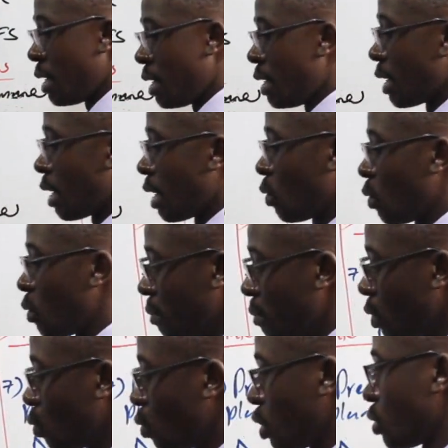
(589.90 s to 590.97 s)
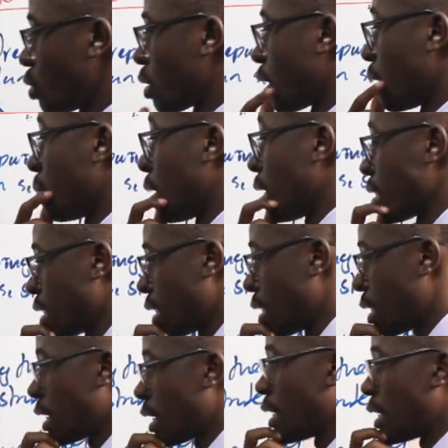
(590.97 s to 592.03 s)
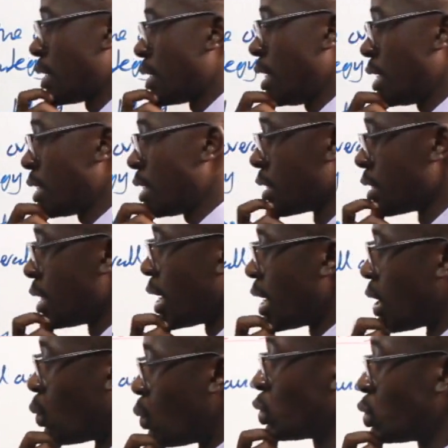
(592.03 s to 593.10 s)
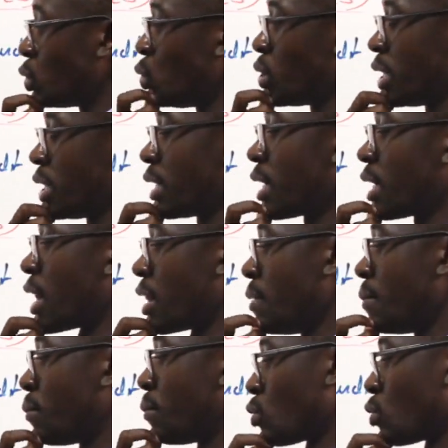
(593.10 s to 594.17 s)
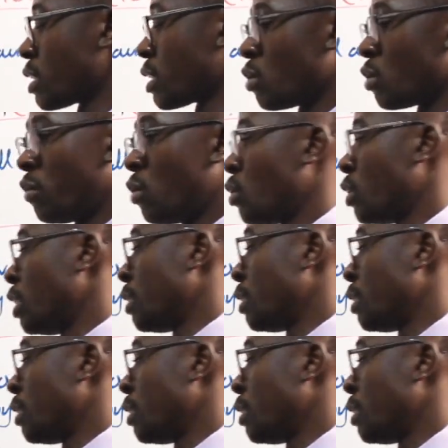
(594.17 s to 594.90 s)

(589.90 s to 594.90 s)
Now the big question that I'm asking is, what do you think are the importance of audit